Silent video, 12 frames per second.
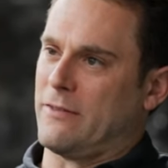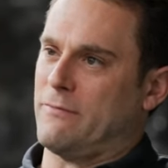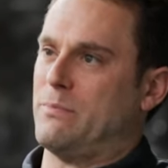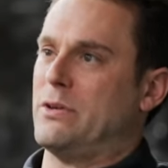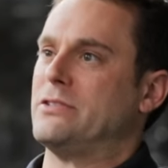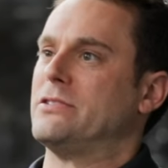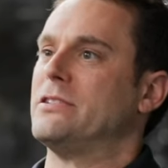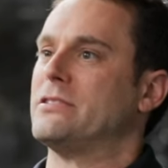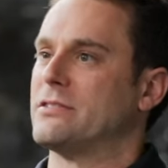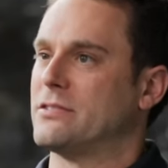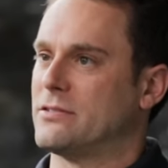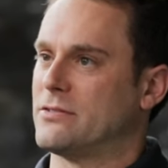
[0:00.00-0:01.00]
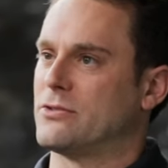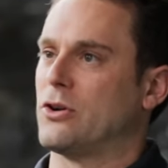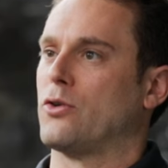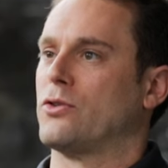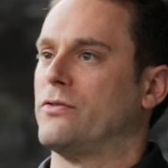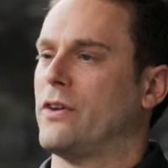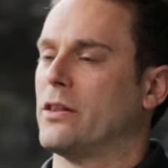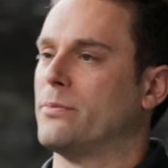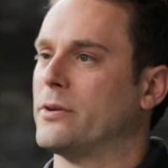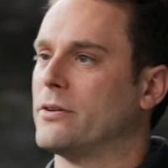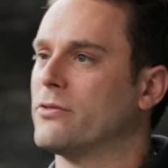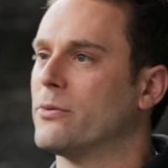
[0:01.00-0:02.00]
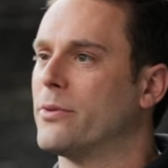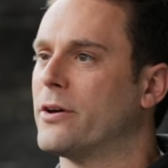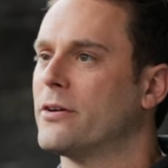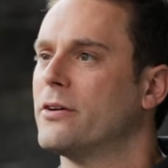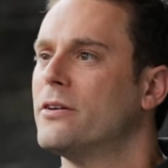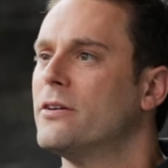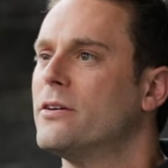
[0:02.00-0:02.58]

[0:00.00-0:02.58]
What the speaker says: of business start developing from there?